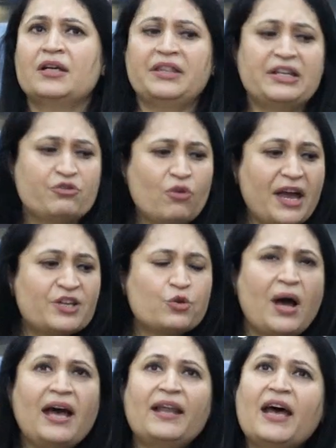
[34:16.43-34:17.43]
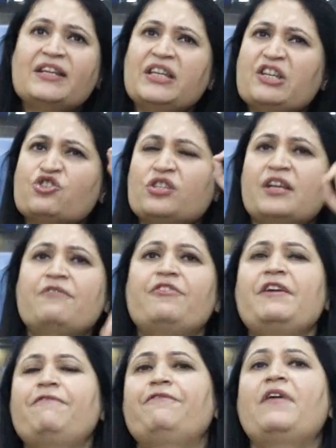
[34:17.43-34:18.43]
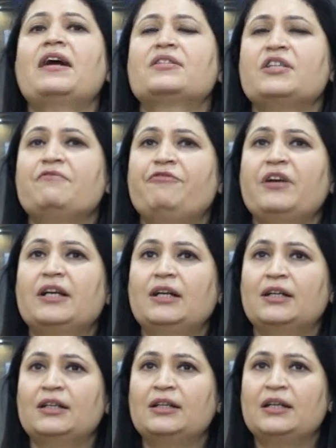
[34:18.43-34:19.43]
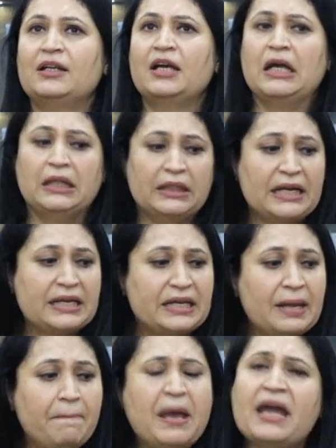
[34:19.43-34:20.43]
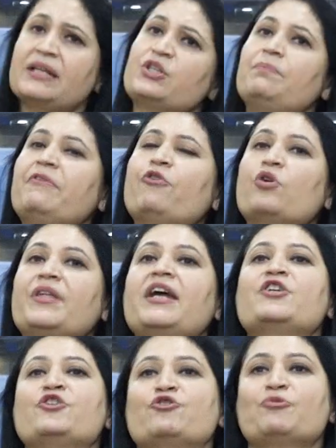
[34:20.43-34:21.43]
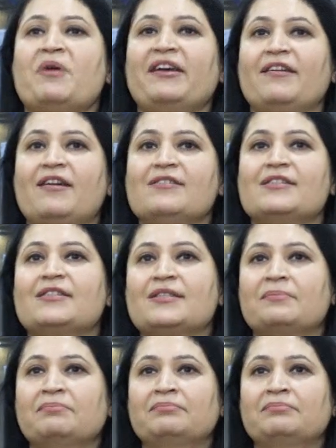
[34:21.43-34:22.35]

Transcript: They try to highlight each and every fact and figure. They debate before they enter to my class.